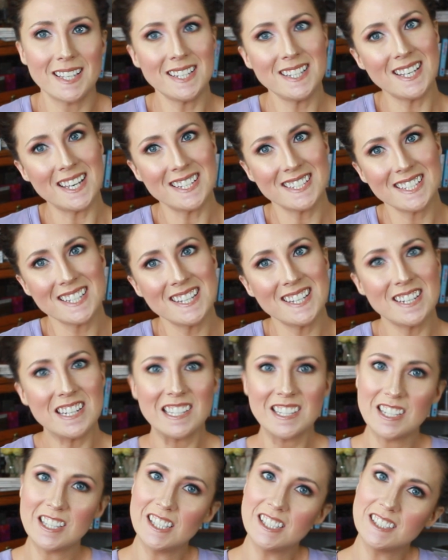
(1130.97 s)
yes, and
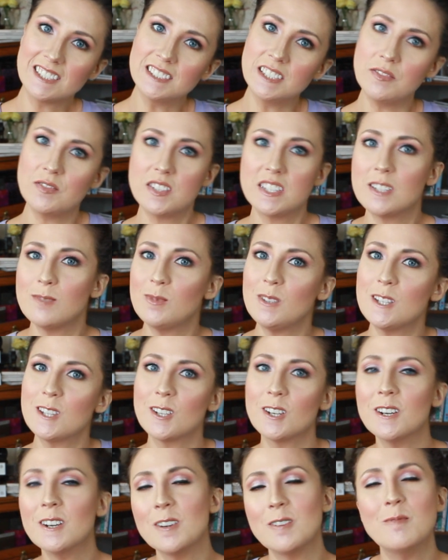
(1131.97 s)
leave it to be
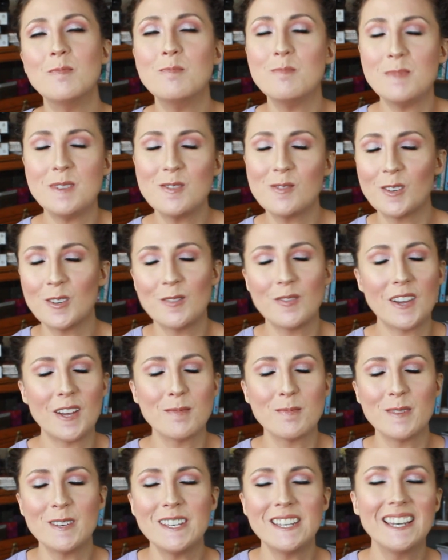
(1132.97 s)
their beaver
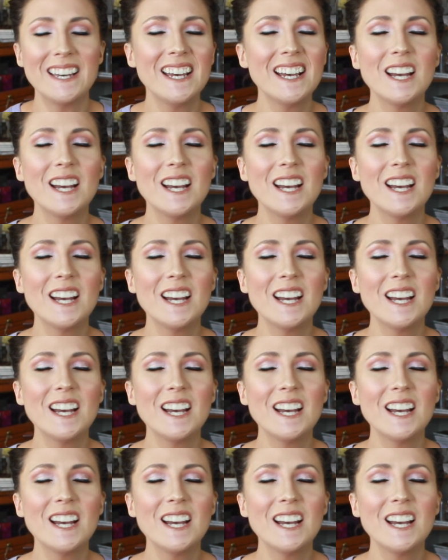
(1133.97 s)
family,